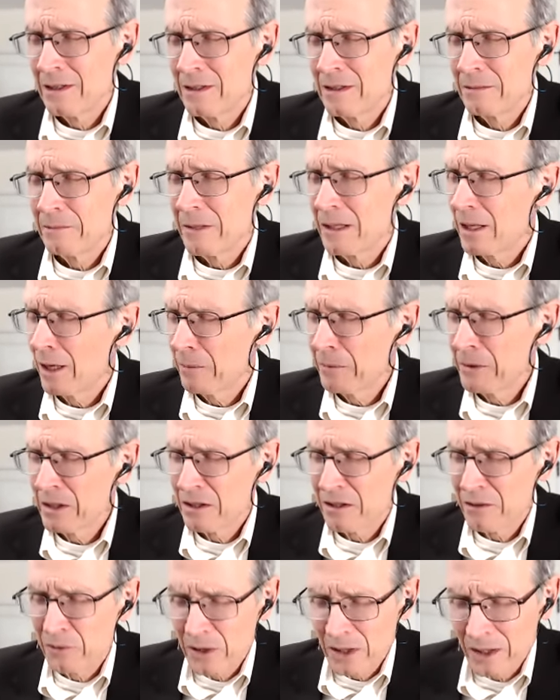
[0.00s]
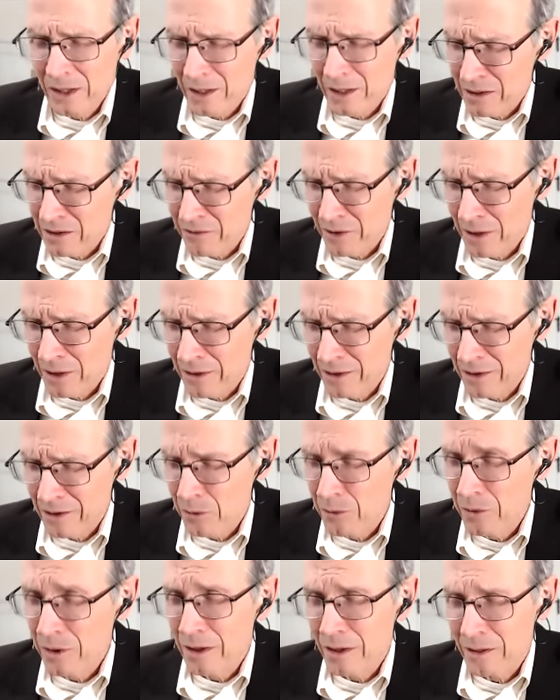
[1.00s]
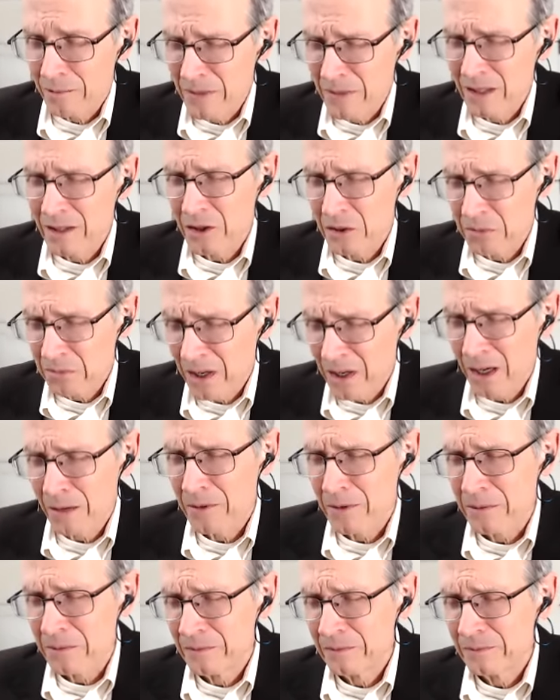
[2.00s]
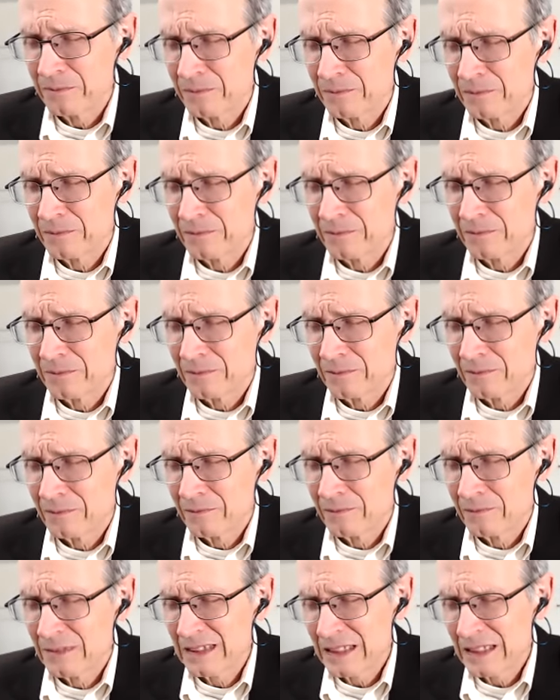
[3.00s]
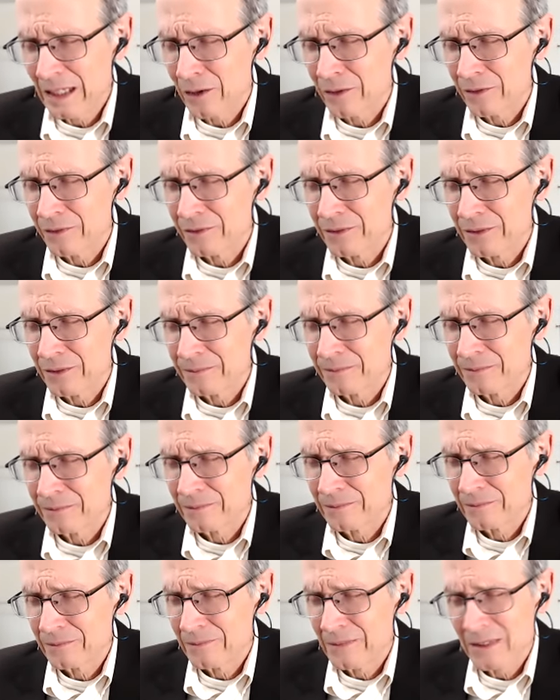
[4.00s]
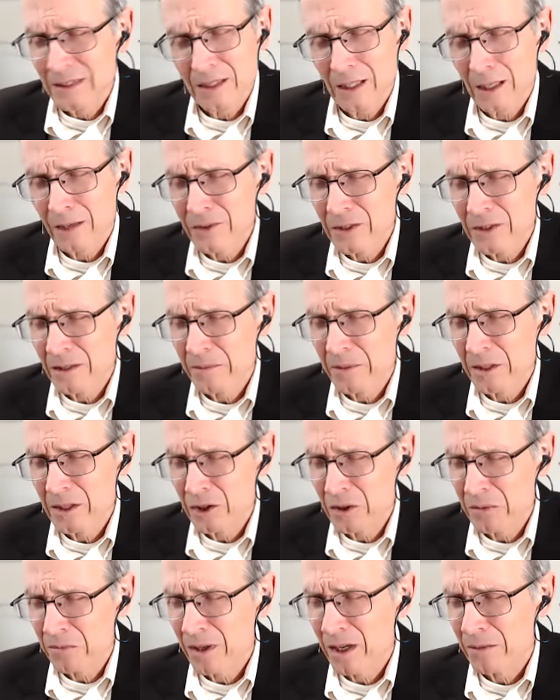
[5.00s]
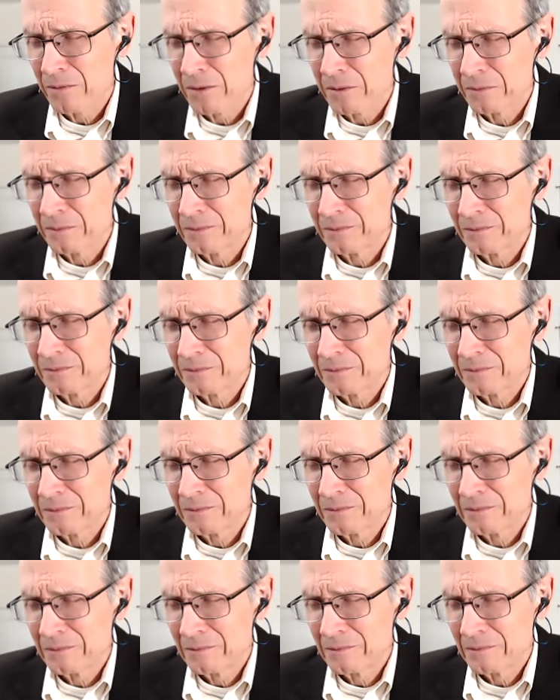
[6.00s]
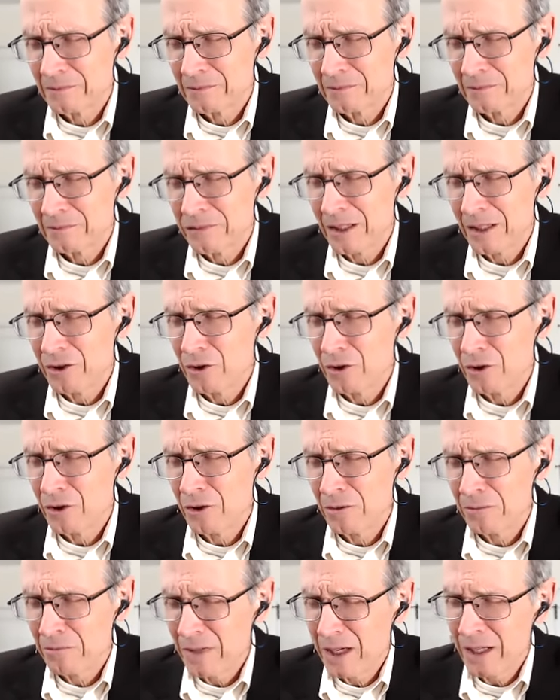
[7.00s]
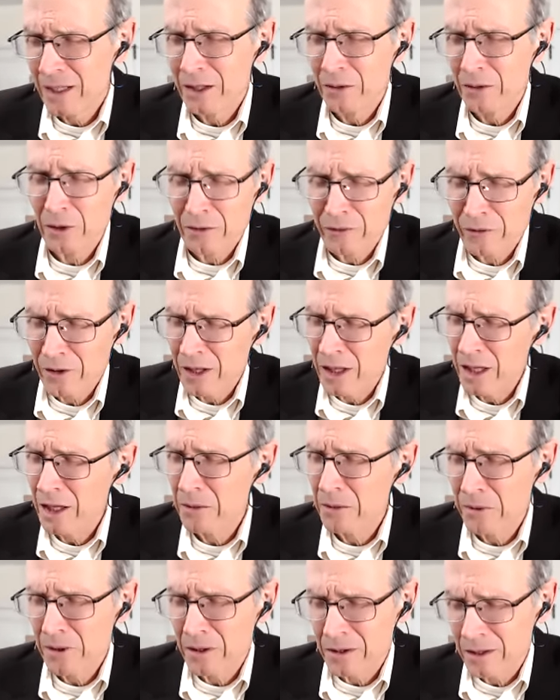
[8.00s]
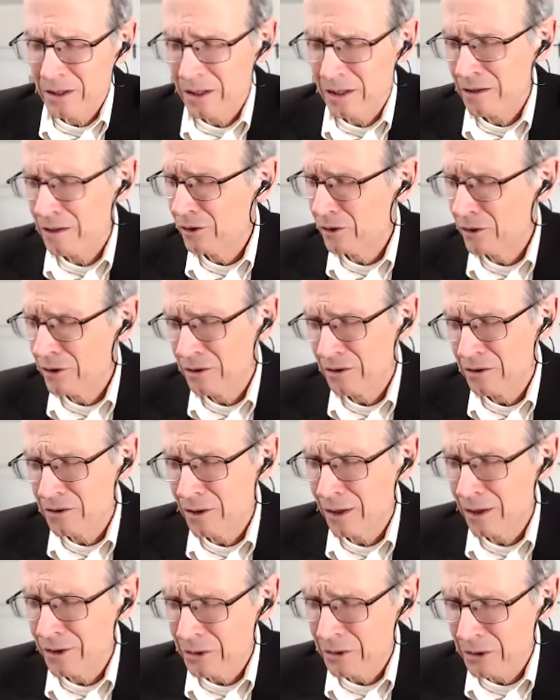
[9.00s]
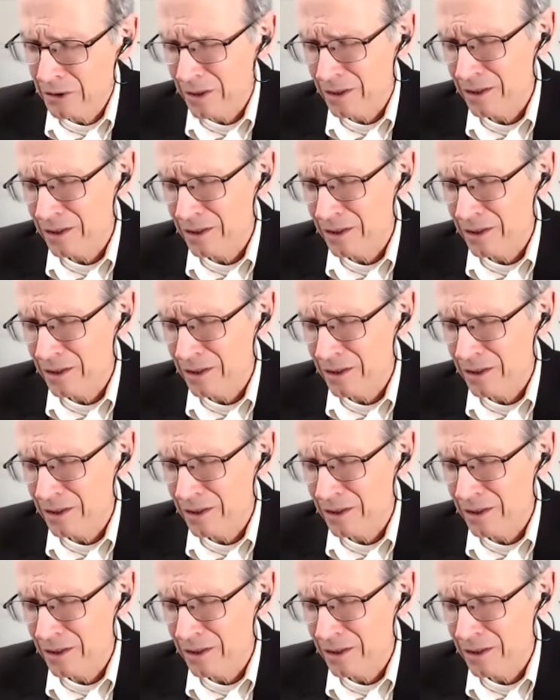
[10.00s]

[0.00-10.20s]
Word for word: But help us to realize, Father, that we are our biggest problem. Self. Self is the biggest problem. Please do a mighty work for each person here. And Lord, you saw the requests.